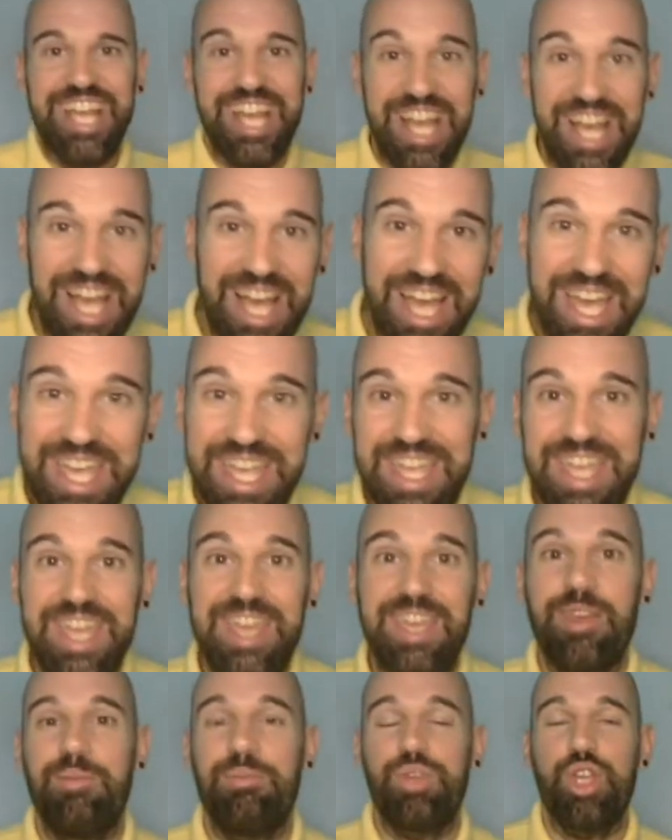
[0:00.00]
I
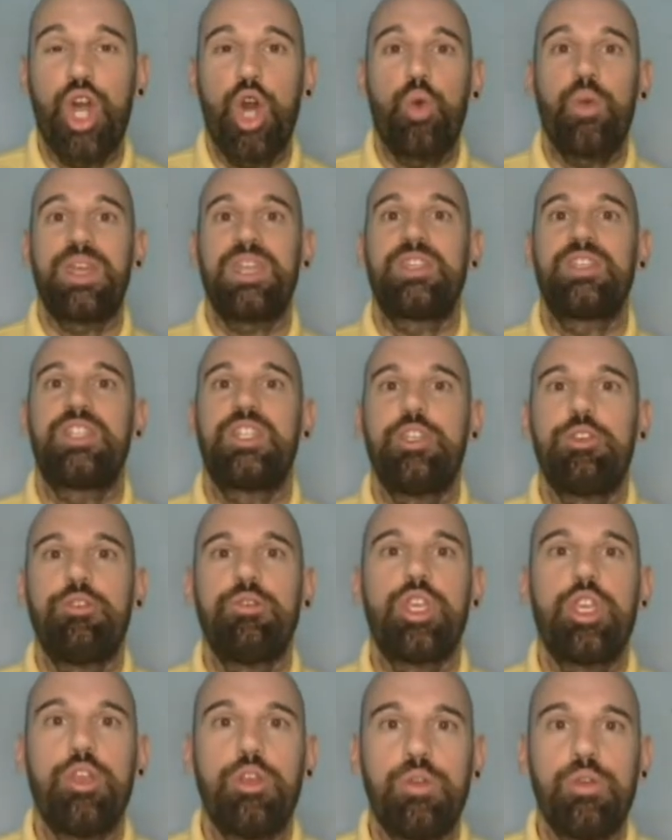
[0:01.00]
am going to
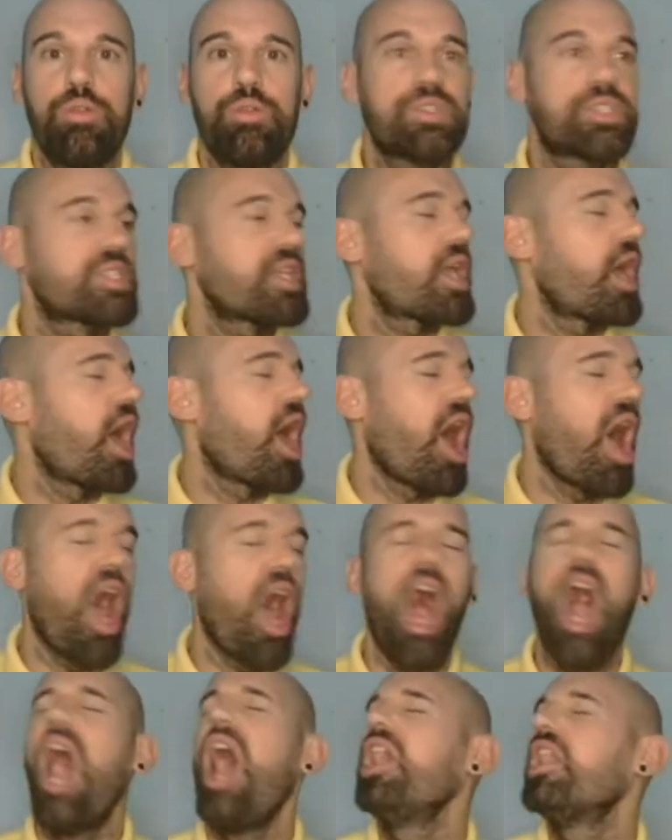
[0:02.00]
use
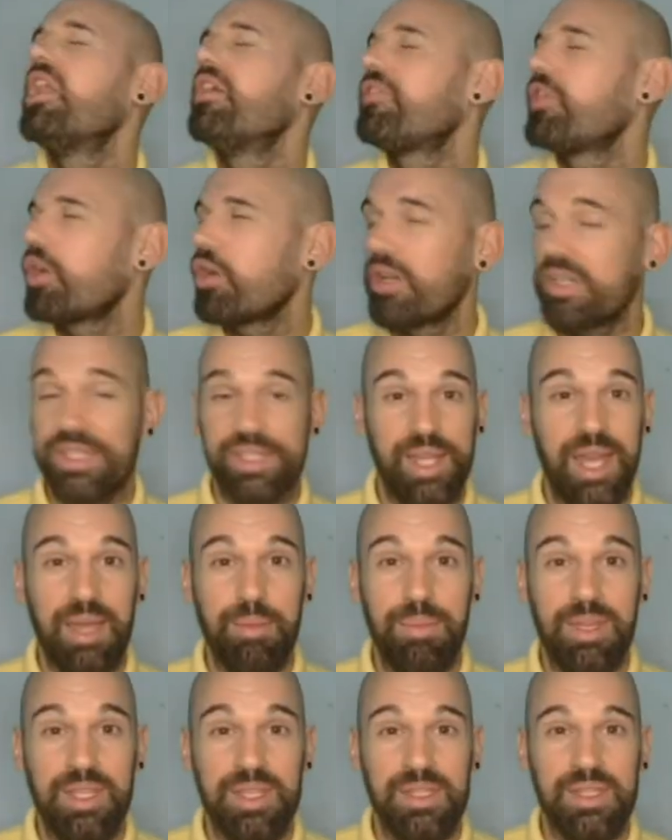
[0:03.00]
all of your
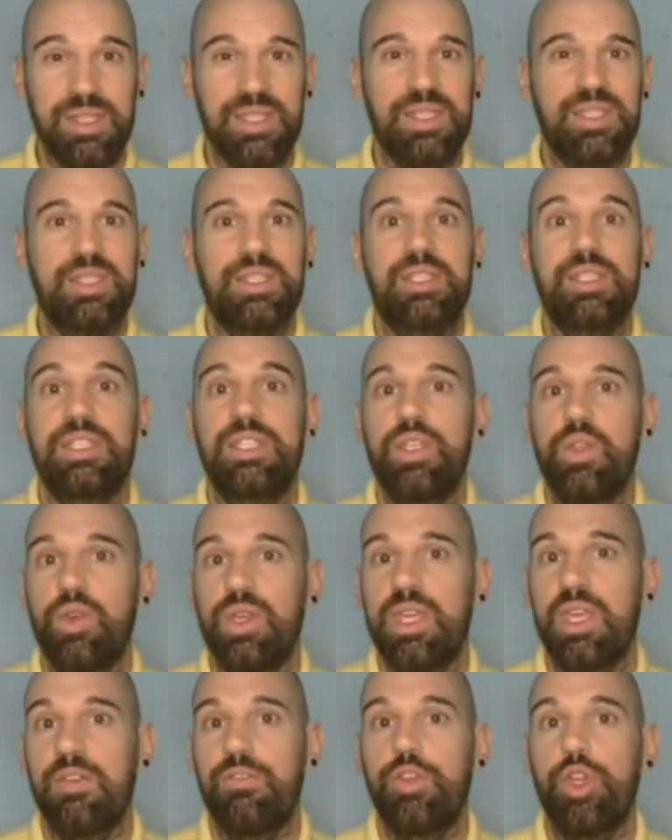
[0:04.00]
assignments to
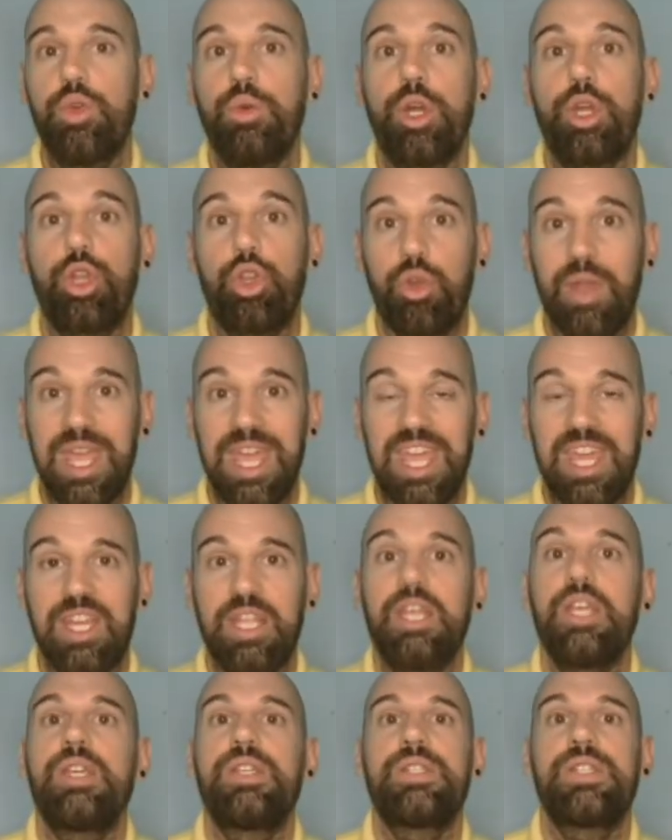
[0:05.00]
give you a grade.
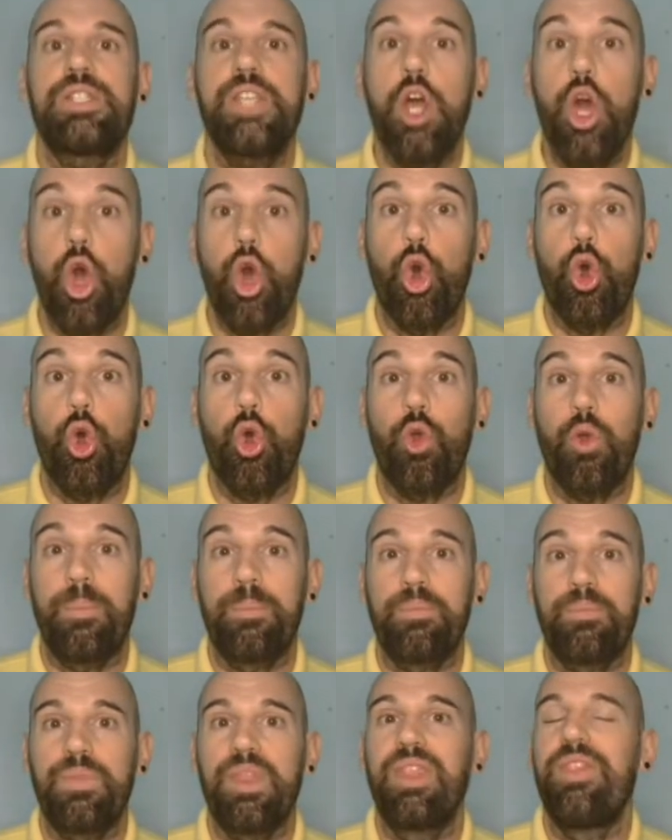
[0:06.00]
So
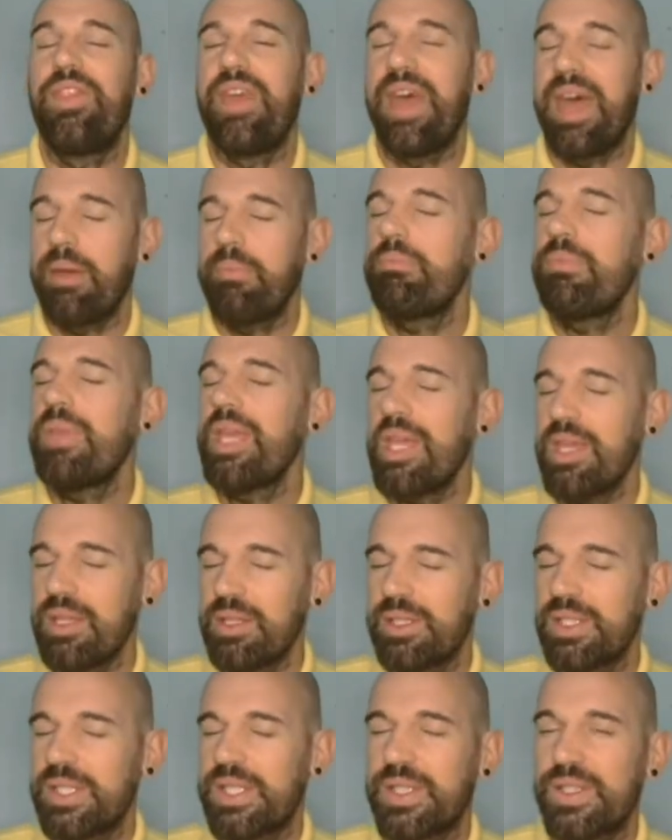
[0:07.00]
that
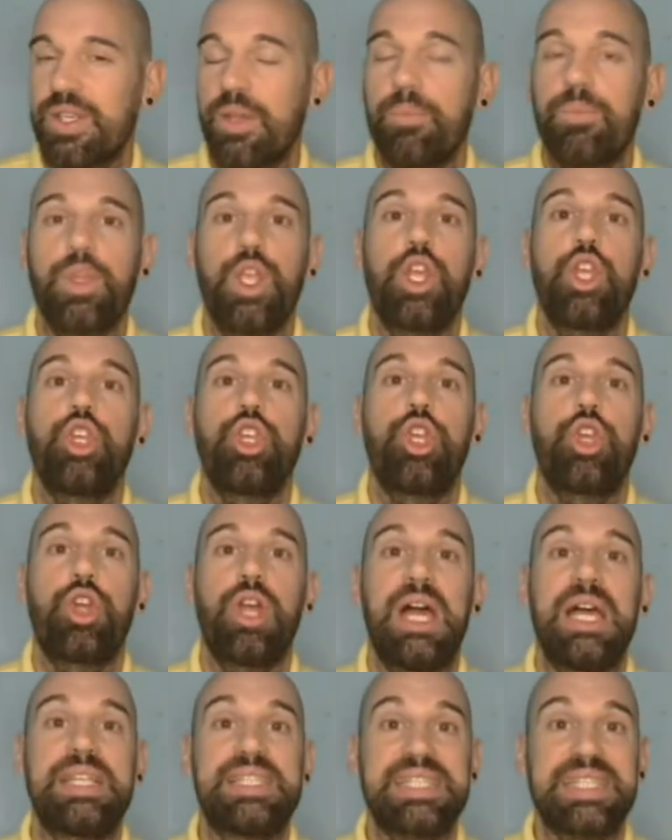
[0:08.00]
means your
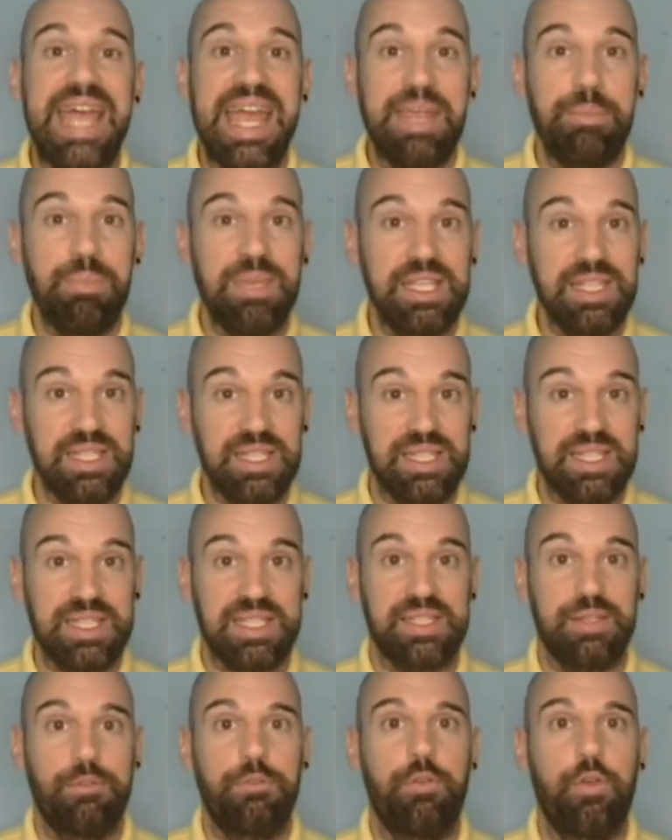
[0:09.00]

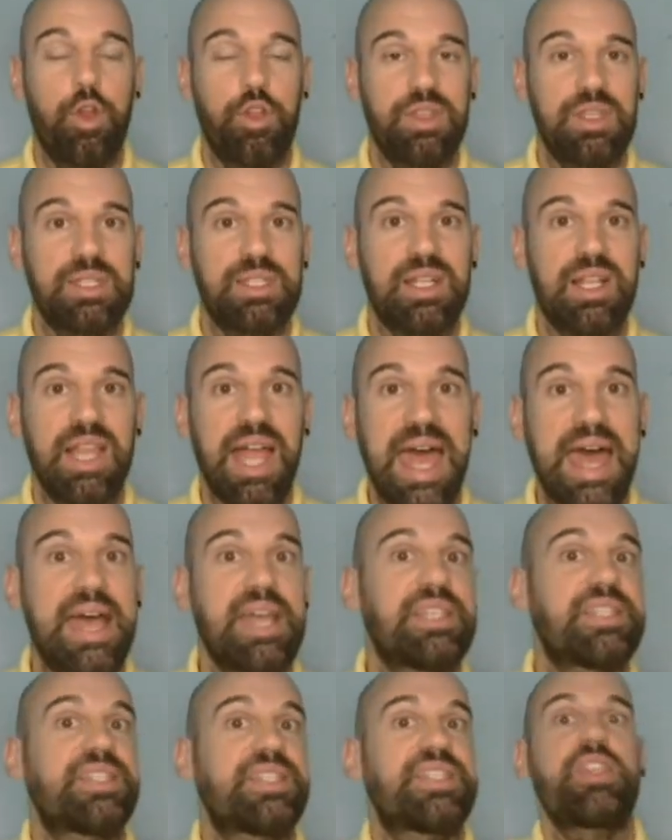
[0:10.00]
assignments for this
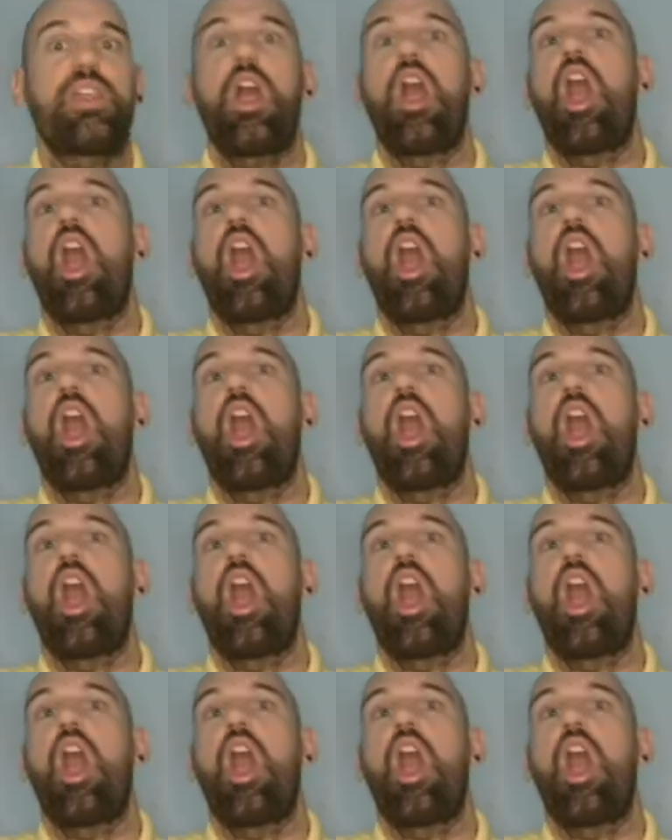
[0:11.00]
class,